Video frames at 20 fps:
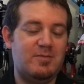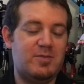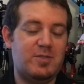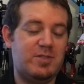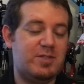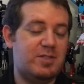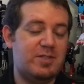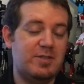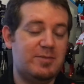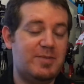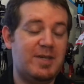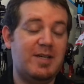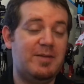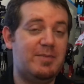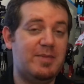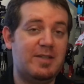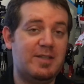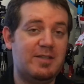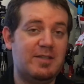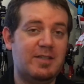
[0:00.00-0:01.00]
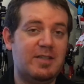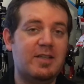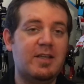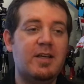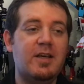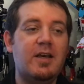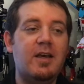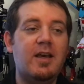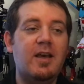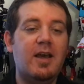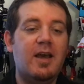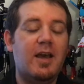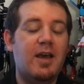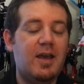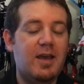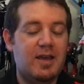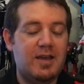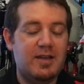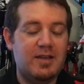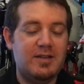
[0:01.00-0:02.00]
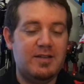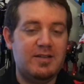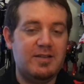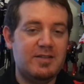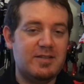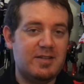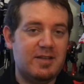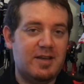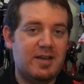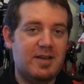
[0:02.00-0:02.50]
still mind-boggling. And